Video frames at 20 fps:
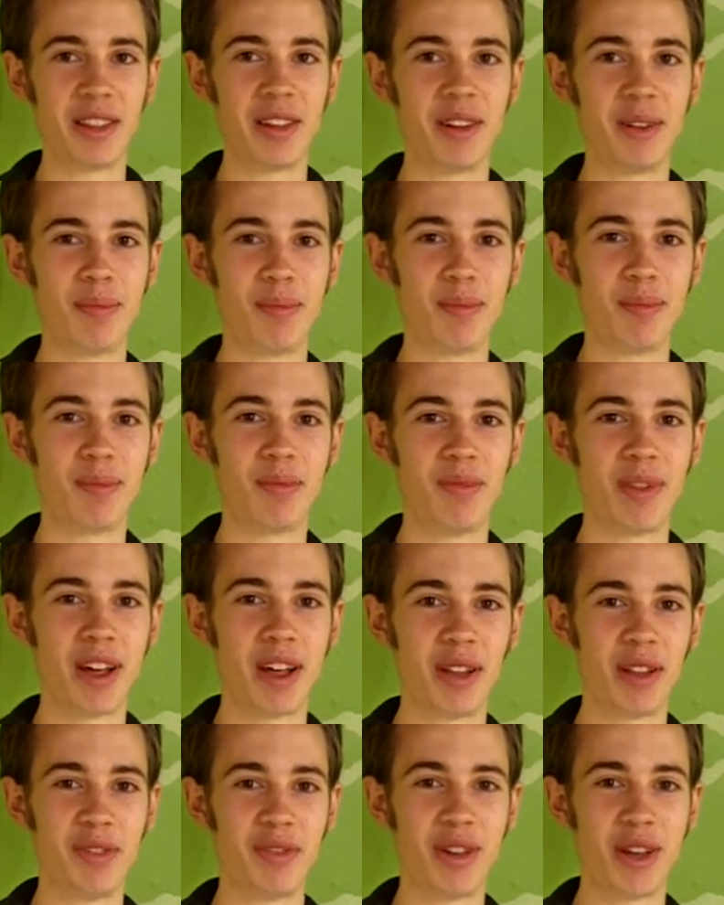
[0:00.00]
the
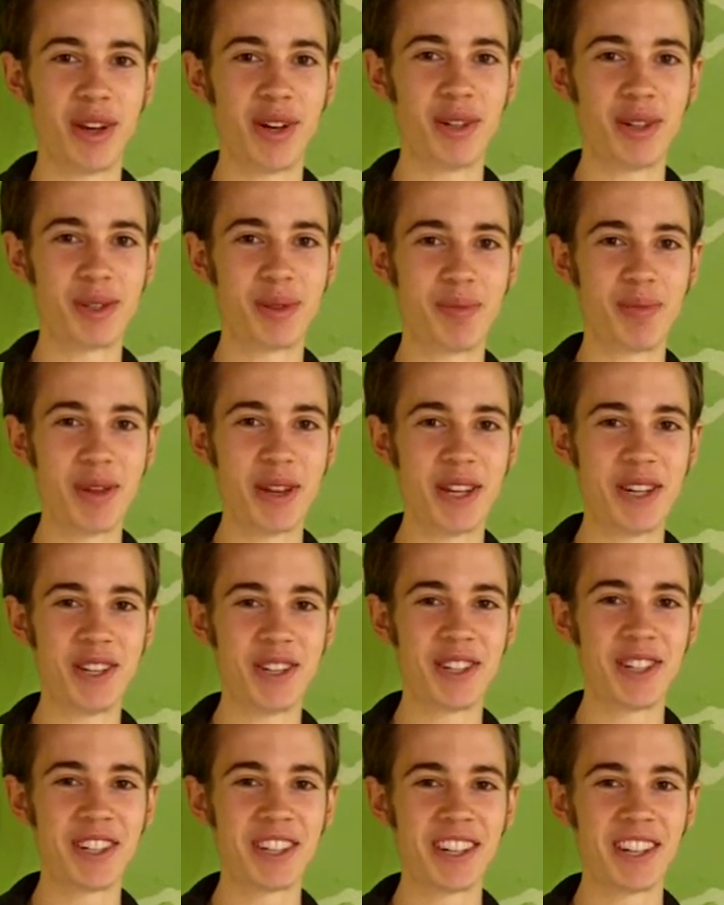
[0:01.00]
elevator
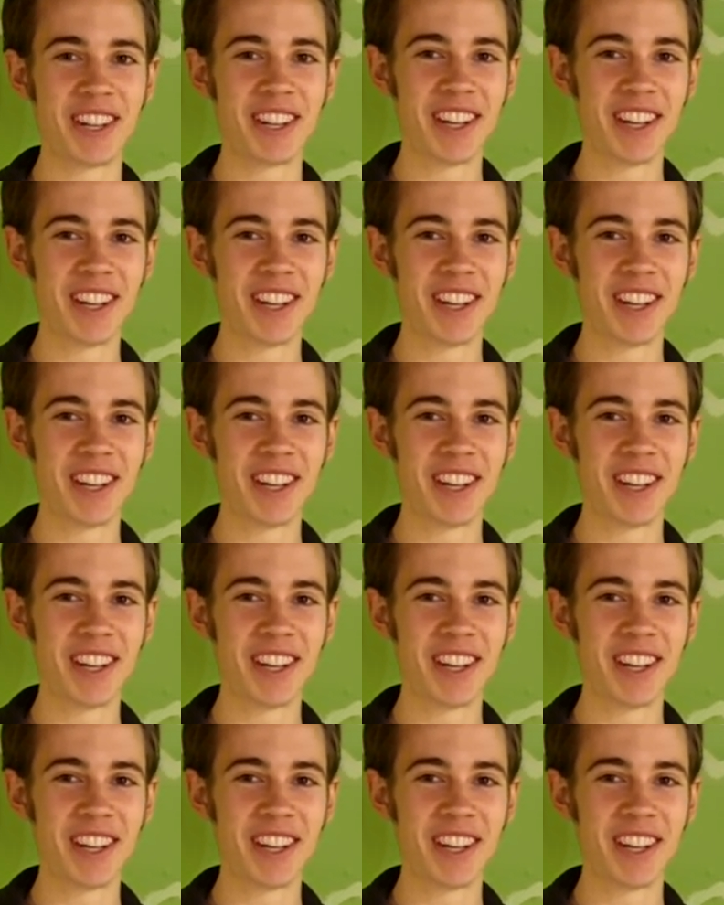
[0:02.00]
speech.